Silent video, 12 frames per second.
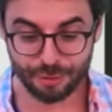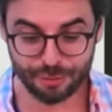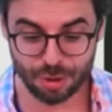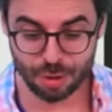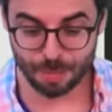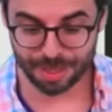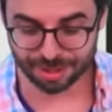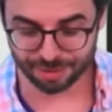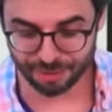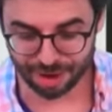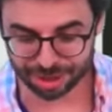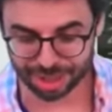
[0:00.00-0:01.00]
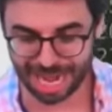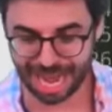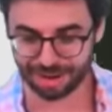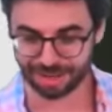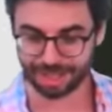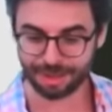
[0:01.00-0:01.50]
a few bits of
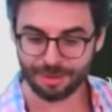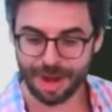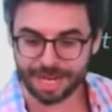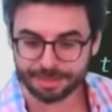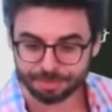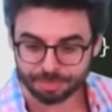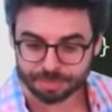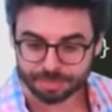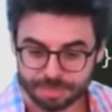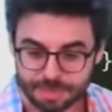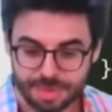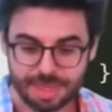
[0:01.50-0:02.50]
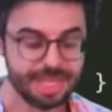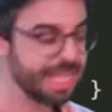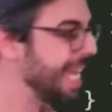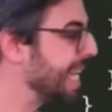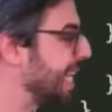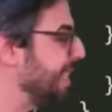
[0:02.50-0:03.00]
functionality, right? It